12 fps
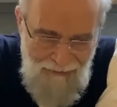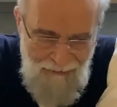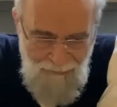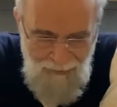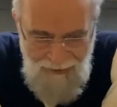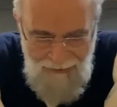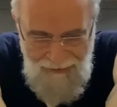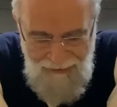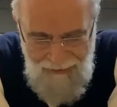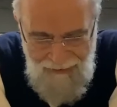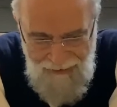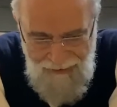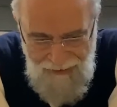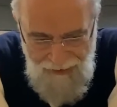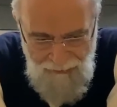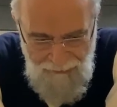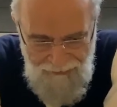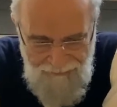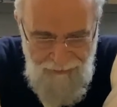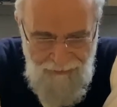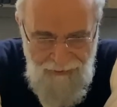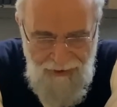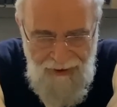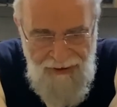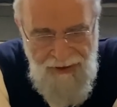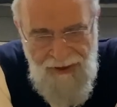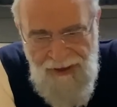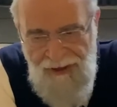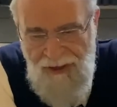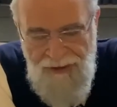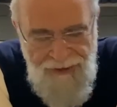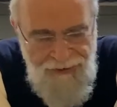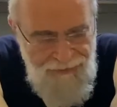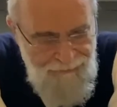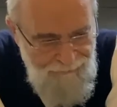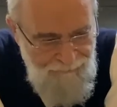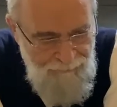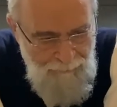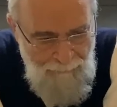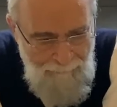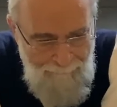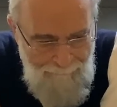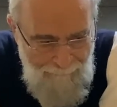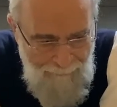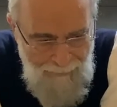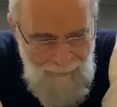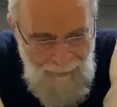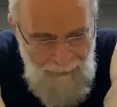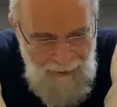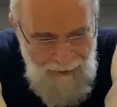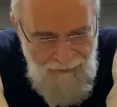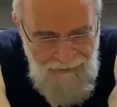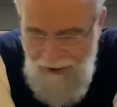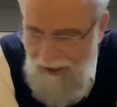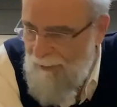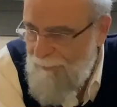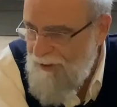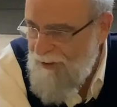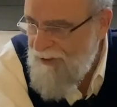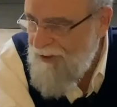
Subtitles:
Well, if you look in the Kinnos, our job is